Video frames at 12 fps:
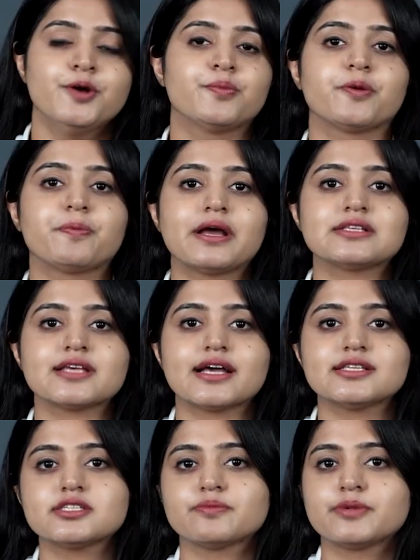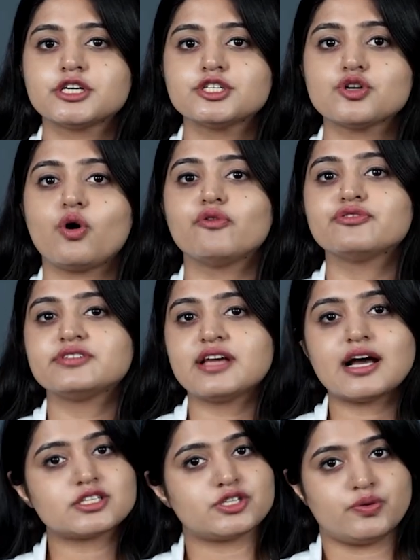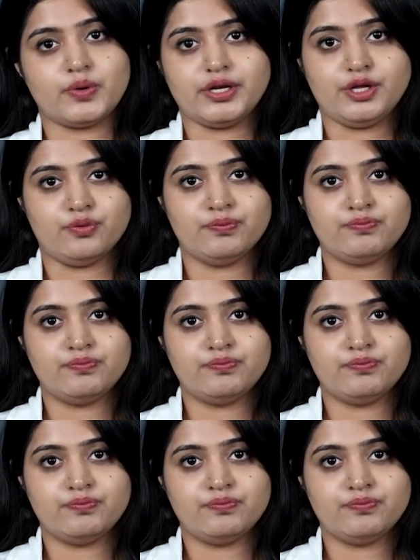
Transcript: prepares estimate of tax revenue,